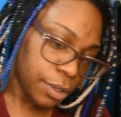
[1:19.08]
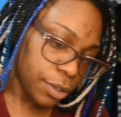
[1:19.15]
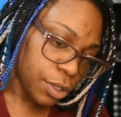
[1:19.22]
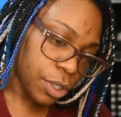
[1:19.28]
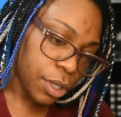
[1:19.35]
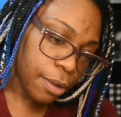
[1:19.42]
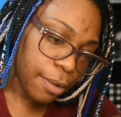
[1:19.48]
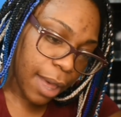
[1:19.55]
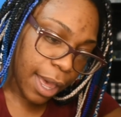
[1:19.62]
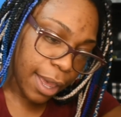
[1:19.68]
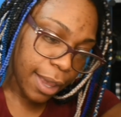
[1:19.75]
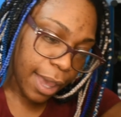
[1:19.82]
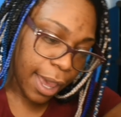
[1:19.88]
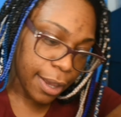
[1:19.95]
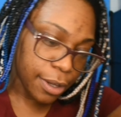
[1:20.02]
So I
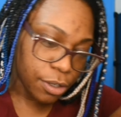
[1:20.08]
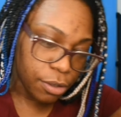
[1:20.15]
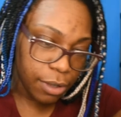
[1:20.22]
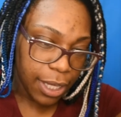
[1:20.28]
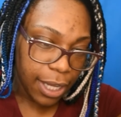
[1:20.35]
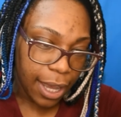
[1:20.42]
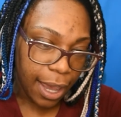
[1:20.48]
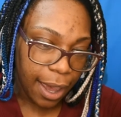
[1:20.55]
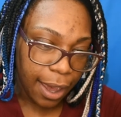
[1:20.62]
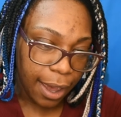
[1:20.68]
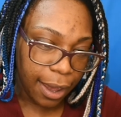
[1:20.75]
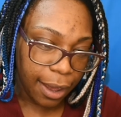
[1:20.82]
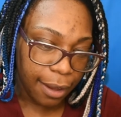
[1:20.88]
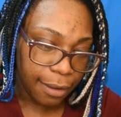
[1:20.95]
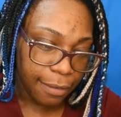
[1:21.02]
actually
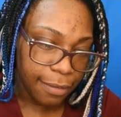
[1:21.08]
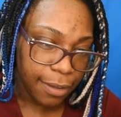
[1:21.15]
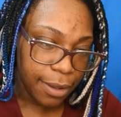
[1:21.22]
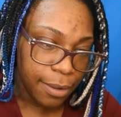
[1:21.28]
have